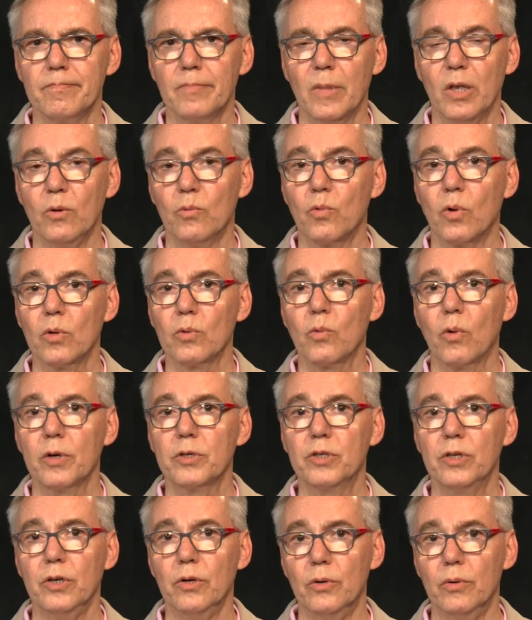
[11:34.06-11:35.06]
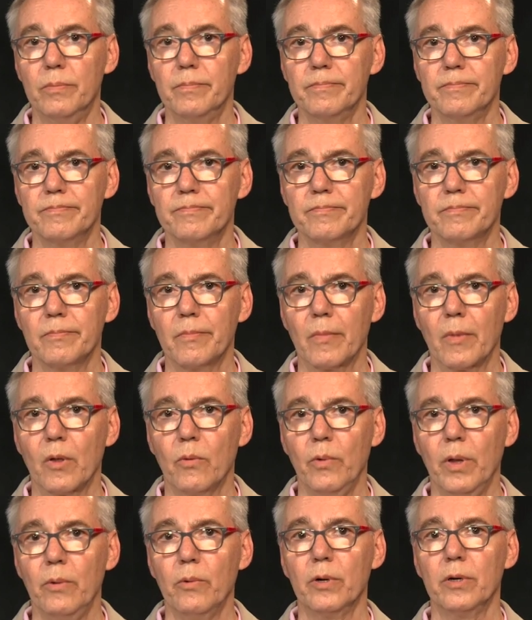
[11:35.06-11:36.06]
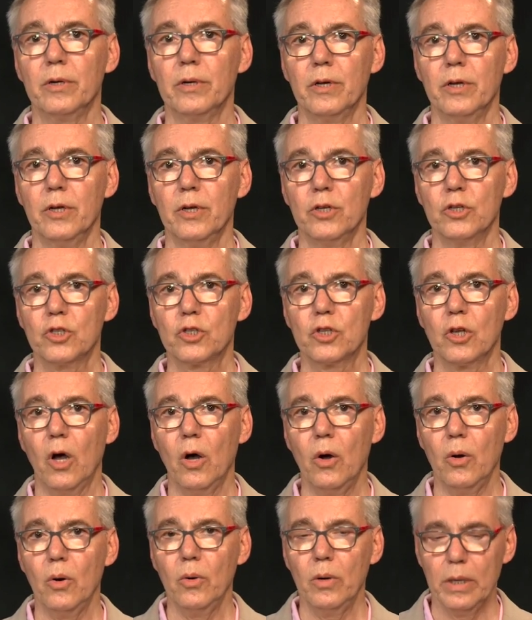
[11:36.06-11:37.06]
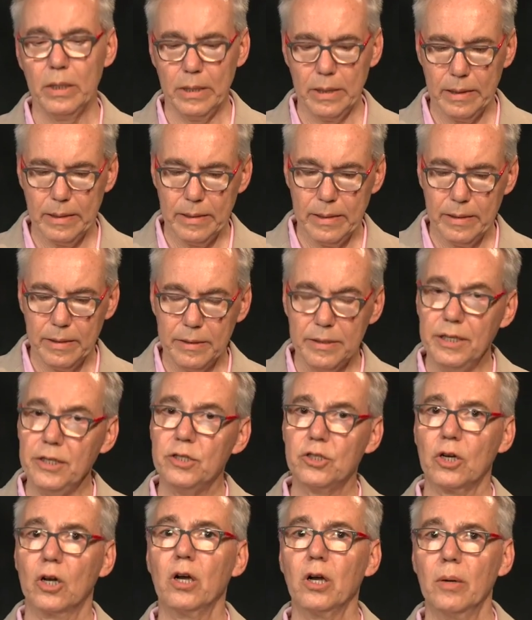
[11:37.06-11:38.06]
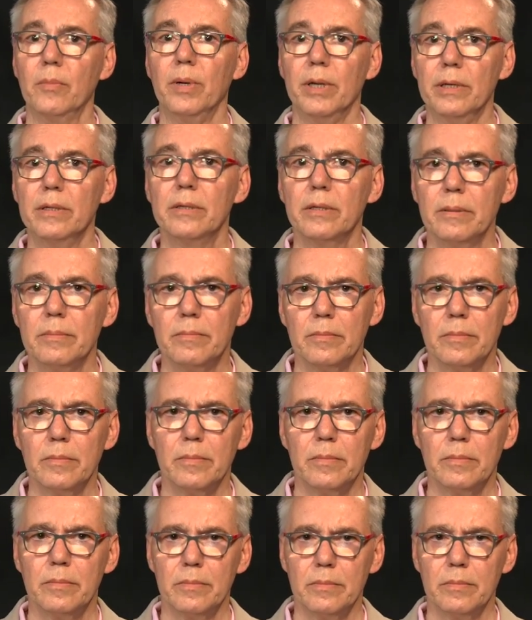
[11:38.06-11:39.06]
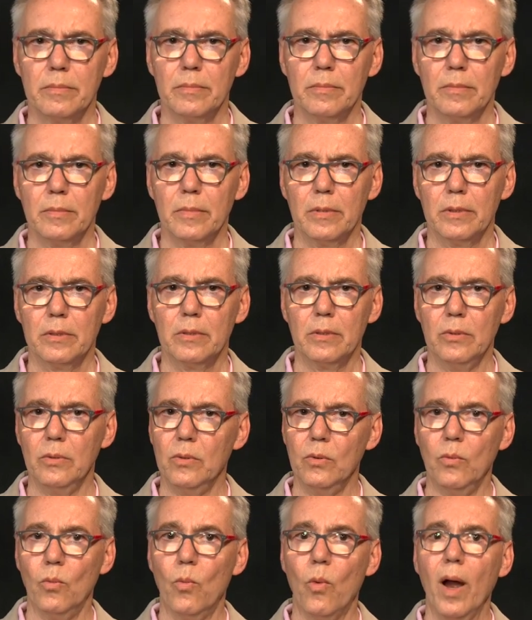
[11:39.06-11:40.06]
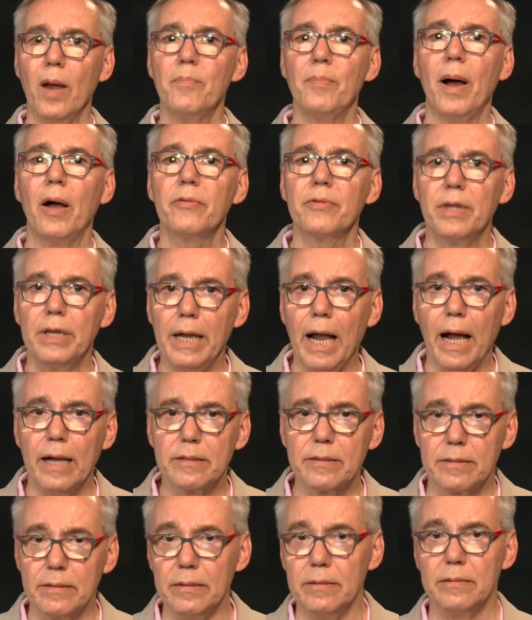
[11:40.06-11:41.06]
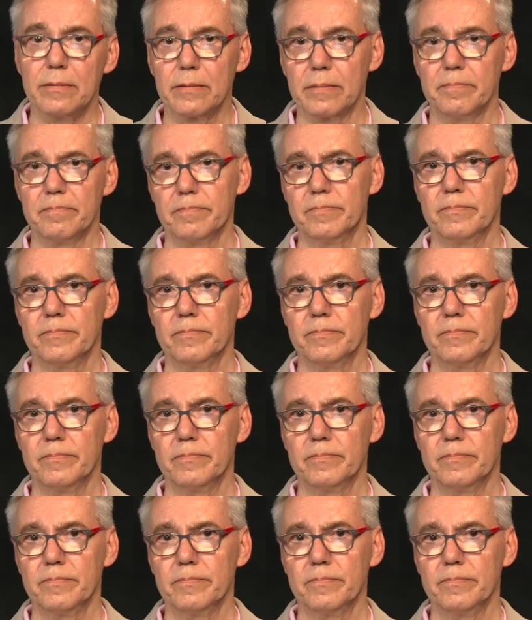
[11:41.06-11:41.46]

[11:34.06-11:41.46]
In World War II, we were so determined to wipe out the Nazis